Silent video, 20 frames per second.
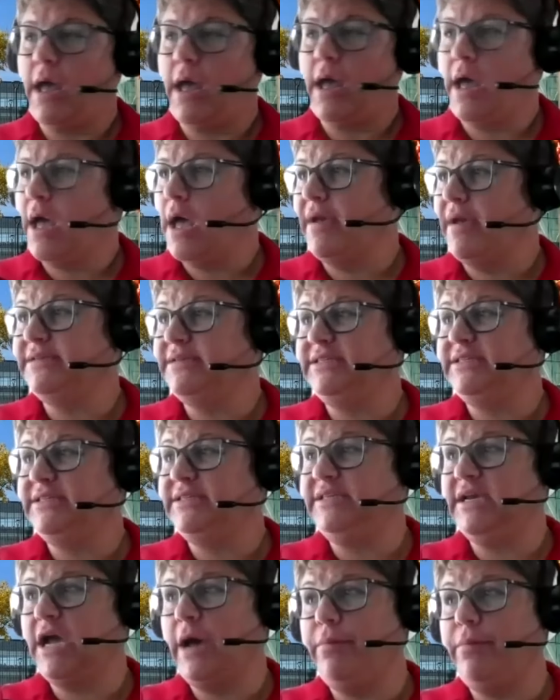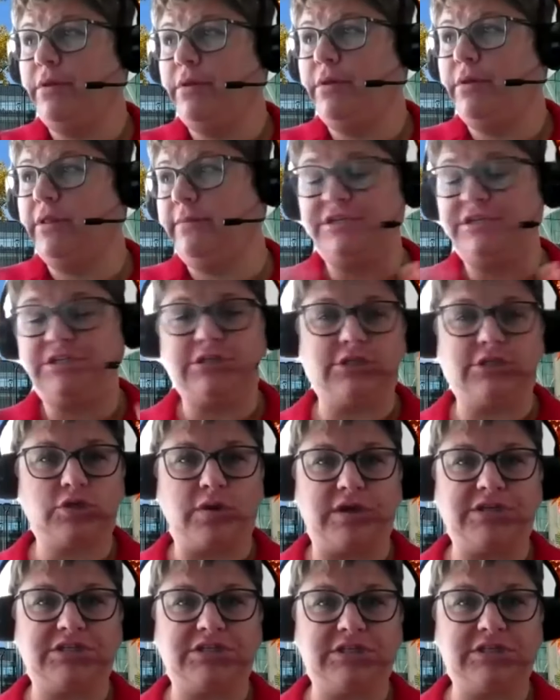Um, I see a couple admissions
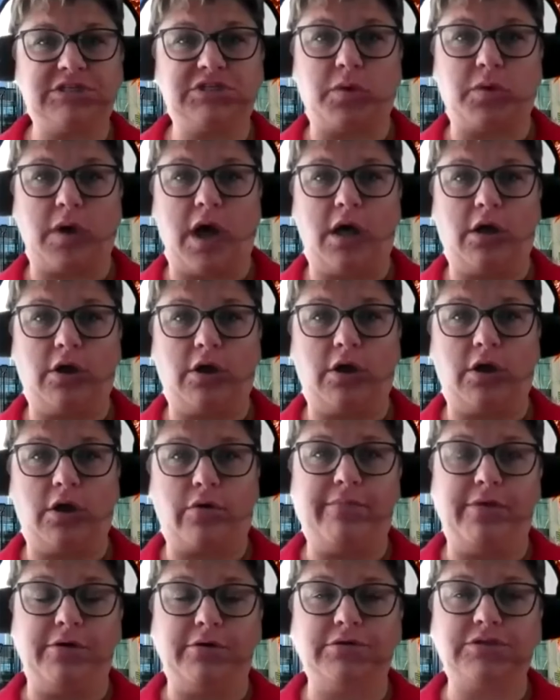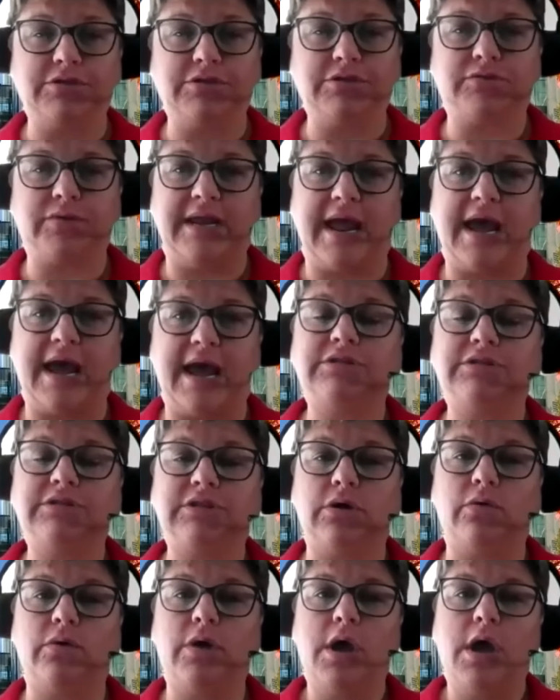questions, so I'll grab those right now.
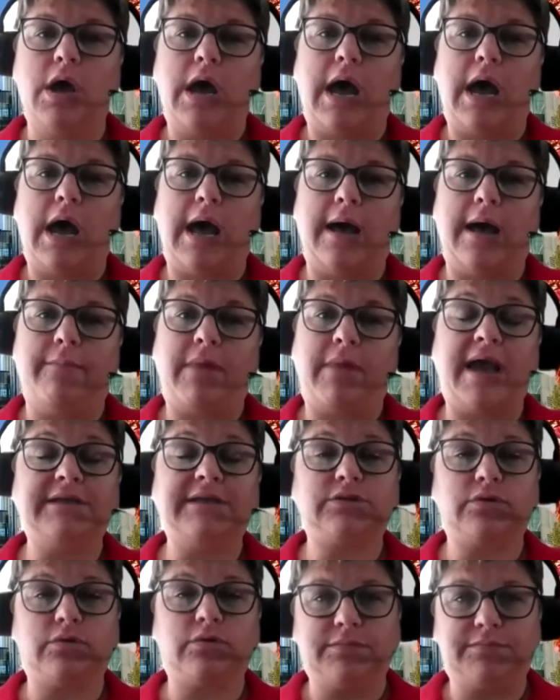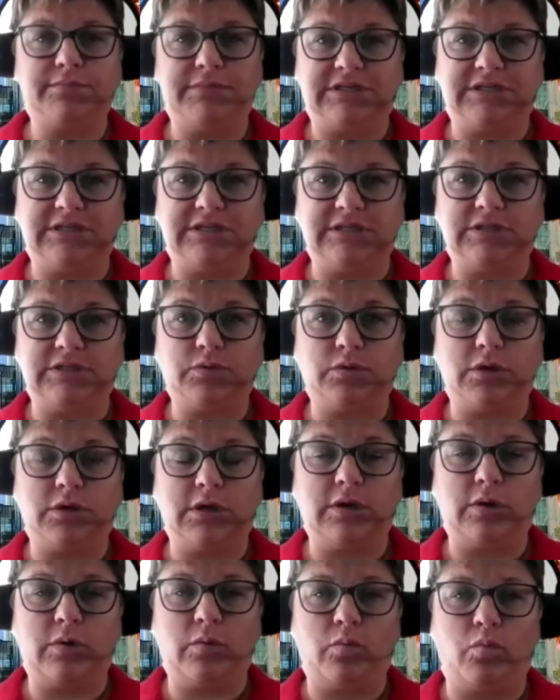So um, high school admissions
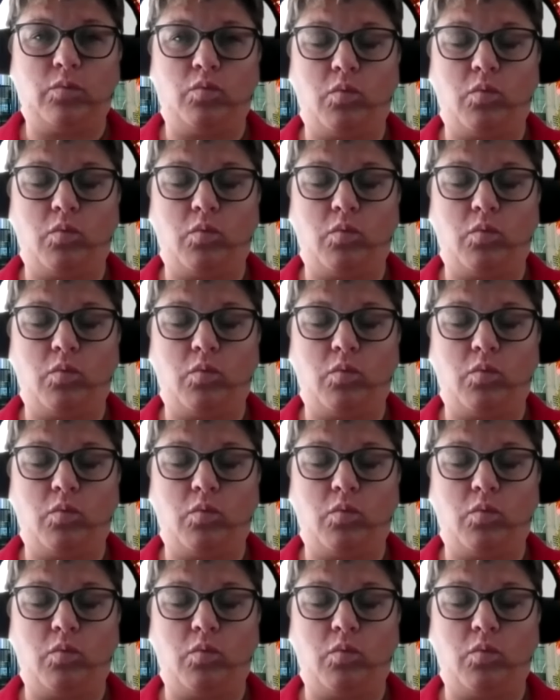were